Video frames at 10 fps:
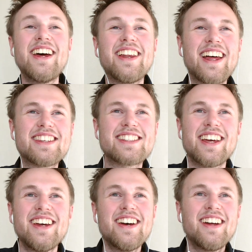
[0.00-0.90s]
That's
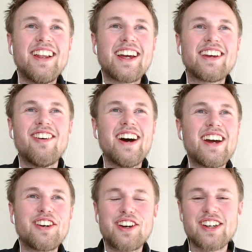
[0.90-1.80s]
like, why are
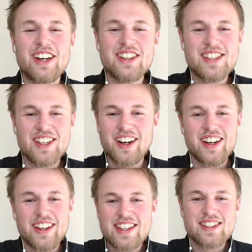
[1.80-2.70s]
you going on this
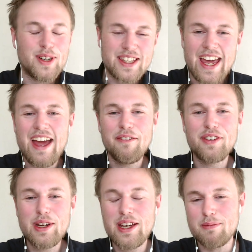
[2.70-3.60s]
journey? That's what
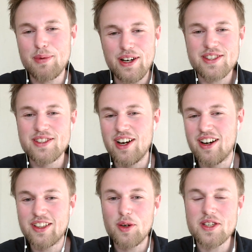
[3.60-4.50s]
every person
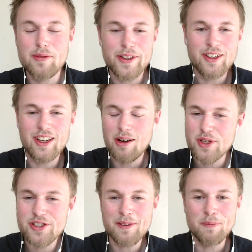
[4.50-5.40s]
on Christopher
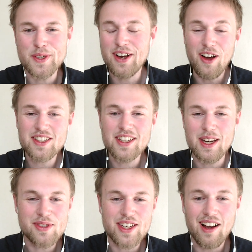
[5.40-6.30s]
Columbus ship was asking
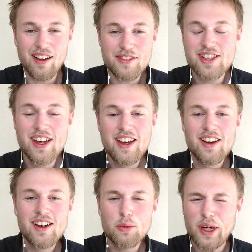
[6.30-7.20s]
themselves.
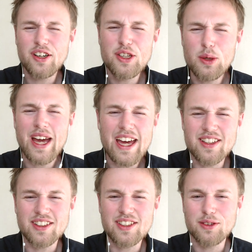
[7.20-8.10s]
Where are you
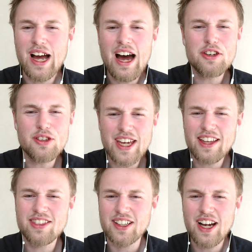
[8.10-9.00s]
headed to? How do you
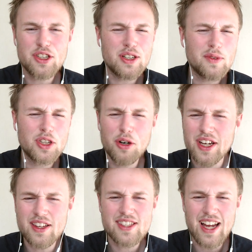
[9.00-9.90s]
get there? How do you even know
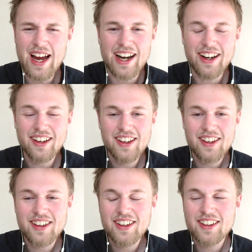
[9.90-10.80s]
that's there?
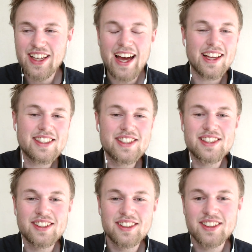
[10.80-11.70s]

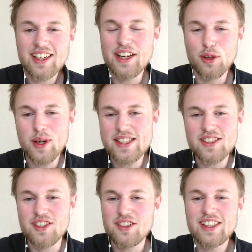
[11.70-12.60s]
That's the kind of
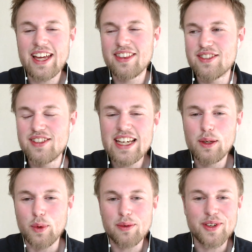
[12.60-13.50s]
question you get to deal
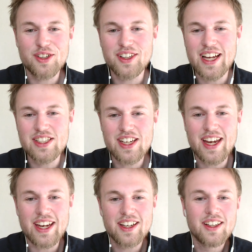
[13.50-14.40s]
with when you're an
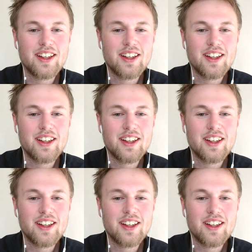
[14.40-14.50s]
NJ.